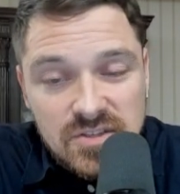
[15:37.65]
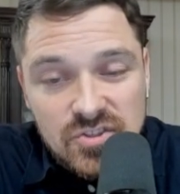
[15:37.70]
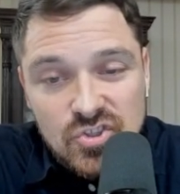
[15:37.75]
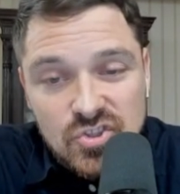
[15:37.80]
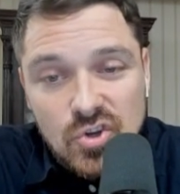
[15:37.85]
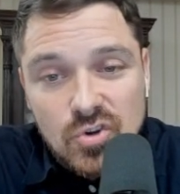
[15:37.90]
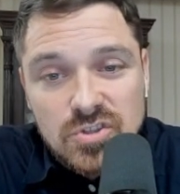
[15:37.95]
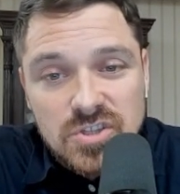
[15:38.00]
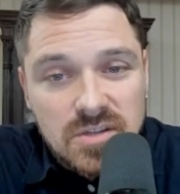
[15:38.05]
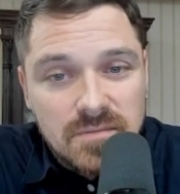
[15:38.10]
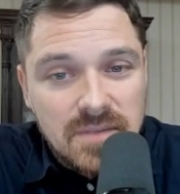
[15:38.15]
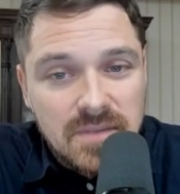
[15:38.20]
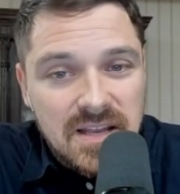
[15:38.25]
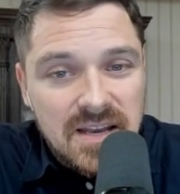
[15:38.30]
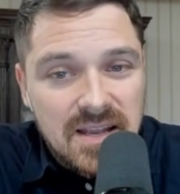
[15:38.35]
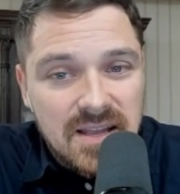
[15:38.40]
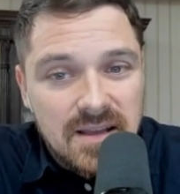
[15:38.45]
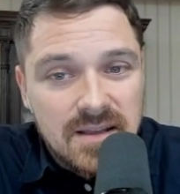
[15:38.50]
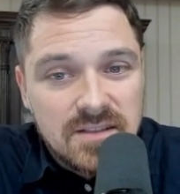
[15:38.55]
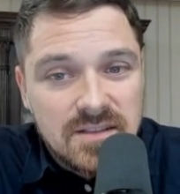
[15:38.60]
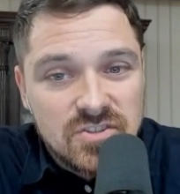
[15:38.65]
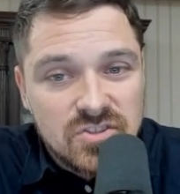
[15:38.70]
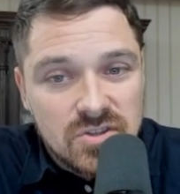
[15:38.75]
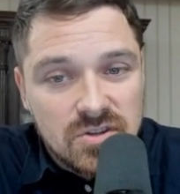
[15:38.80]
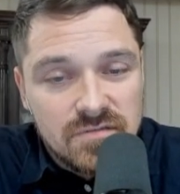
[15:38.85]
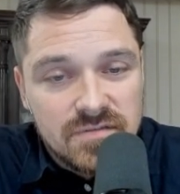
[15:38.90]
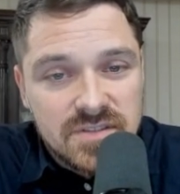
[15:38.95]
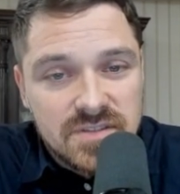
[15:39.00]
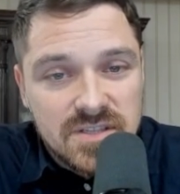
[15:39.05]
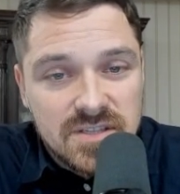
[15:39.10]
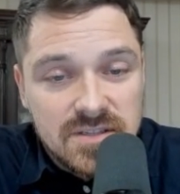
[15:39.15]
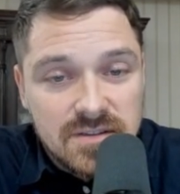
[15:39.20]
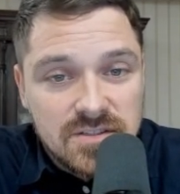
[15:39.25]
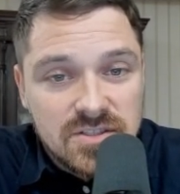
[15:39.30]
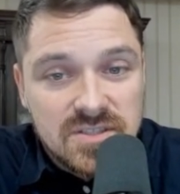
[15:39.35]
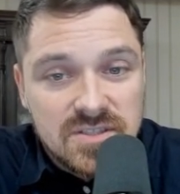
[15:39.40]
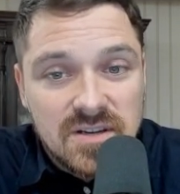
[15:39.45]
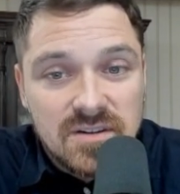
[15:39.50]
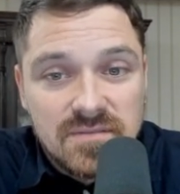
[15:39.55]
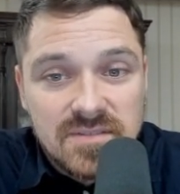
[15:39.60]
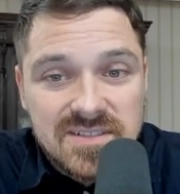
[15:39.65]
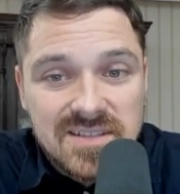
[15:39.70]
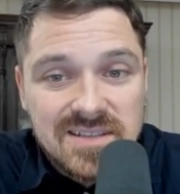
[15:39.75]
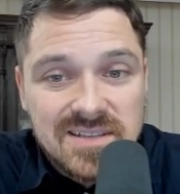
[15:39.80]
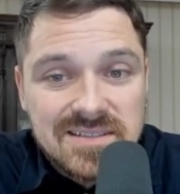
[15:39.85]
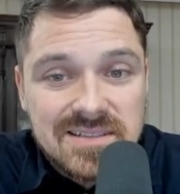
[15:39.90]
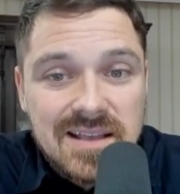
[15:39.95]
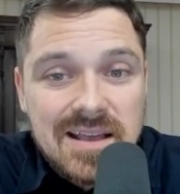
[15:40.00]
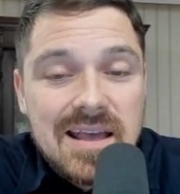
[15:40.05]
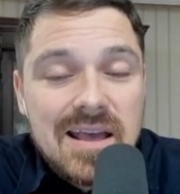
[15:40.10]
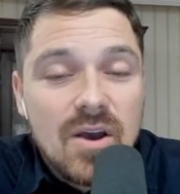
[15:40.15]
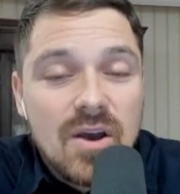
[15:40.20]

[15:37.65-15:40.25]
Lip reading: social media services,